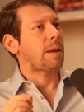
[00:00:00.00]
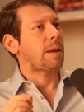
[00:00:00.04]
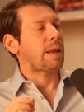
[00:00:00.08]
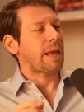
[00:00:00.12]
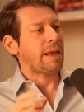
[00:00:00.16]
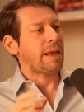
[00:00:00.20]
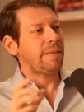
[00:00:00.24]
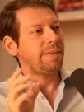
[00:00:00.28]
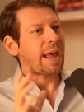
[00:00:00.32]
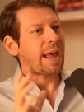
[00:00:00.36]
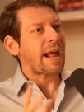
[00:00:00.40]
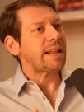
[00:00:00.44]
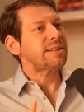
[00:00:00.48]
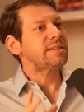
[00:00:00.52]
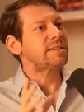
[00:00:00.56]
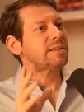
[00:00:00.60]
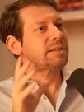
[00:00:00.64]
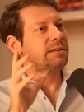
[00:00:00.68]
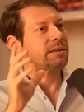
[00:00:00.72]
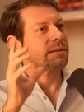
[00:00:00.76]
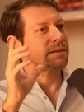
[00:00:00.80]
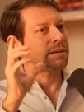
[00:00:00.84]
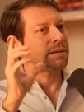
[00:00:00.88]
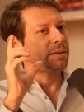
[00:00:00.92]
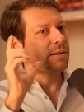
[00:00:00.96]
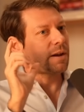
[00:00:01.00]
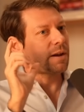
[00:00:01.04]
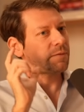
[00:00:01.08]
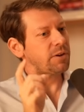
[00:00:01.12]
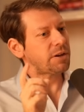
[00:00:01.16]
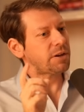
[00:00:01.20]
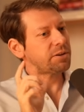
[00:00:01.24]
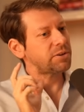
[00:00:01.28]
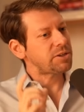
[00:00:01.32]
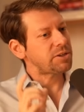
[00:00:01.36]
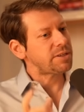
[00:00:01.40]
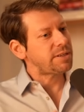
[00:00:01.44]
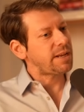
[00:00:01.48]
And that's you have to
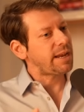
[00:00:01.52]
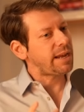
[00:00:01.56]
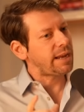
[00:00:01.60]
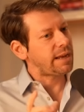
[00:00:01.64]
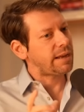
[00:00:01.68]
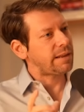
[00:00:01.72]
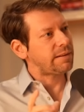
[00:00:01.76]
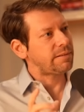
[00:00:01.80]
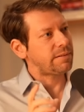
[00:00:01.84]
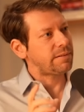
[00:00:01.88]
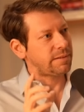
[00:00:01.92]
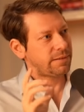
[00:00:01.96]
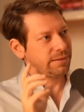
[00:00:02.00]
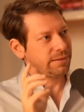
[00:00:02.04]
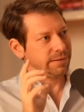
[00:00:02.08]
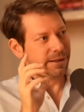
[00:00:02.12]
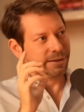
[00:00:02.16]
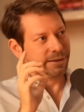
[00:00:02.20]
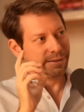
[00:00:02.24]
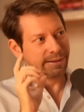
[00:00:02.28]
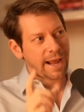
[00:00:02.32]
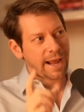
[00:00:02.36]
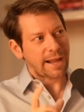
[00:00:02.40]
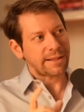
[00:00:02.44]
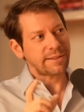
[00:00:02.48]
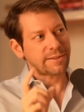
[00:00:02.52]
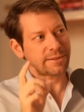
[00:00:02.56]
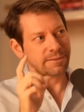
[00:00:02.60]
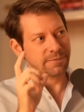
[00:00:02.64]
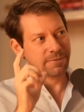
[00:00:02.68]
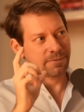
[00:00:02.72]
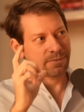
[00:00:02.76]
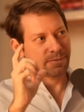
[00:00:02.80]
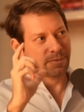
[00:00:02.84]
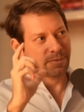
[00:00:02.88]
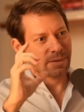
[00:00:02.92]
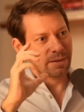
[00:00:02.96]
understand that that's